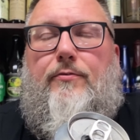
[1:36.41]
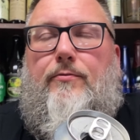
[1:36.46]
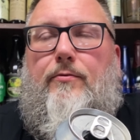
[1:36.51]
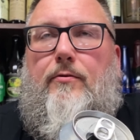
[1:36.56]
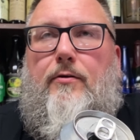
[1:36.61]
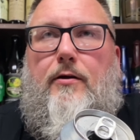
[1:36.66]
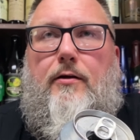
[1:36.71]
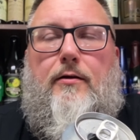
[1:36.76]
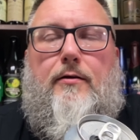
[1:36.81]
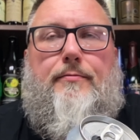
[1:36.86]

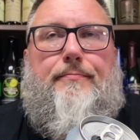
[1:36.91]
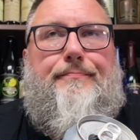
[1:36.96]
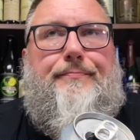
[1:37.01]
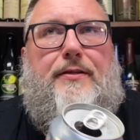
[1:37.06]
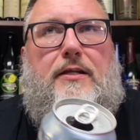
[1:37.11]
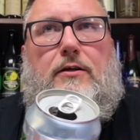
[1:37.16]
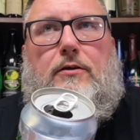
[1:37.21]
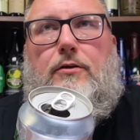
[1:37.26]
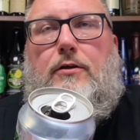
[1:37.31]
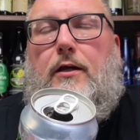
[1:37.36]
Uh,
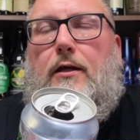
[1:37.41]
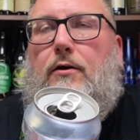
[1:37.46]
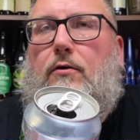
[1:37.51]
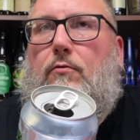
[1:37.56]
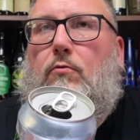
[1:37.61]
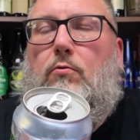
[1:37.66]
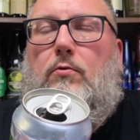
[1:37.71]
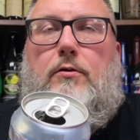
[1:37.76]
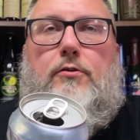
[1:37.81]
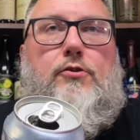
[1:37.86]

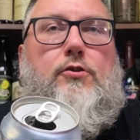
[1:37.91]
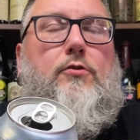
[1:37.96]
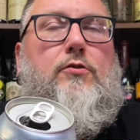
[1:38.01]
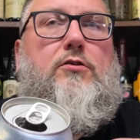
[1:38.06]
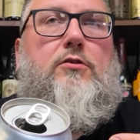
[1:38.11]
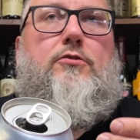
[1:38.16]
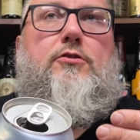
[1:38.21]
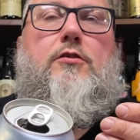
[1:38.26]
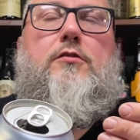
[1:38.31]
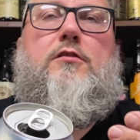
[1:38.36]
orange
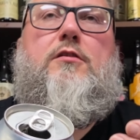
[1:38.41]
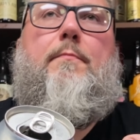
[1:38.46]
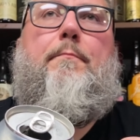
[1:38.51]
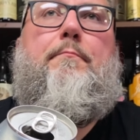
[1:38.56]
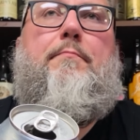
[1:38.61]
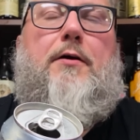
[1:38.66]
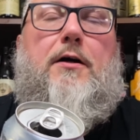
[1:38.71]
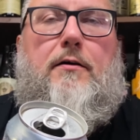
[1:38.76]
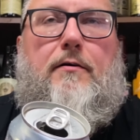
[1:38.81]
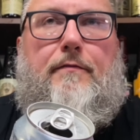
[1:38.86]
juice just
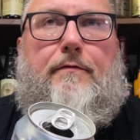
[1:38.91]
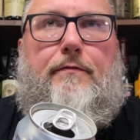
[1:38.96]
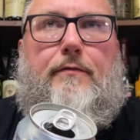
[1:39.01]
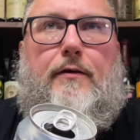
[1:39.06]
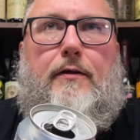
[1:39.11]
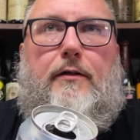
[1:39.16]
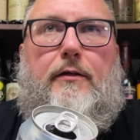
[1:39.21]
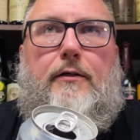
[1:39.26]
above